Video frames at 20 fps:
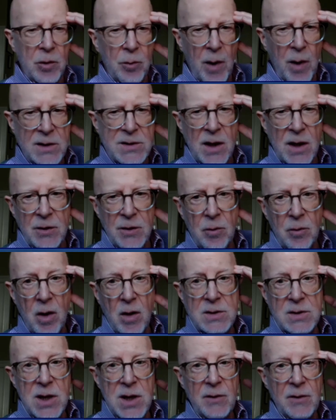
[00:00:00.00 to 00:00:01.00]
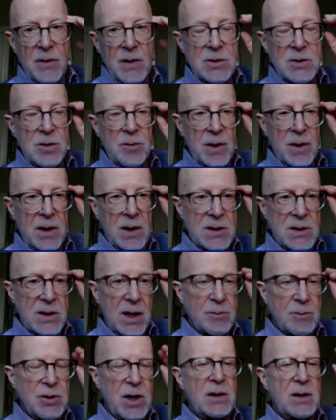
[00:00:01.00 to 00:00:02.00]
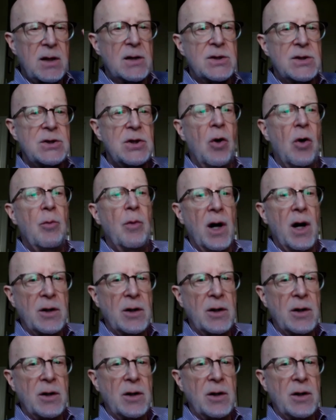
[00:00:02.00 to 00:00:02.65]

you might say, on the wrong side of history because they objected so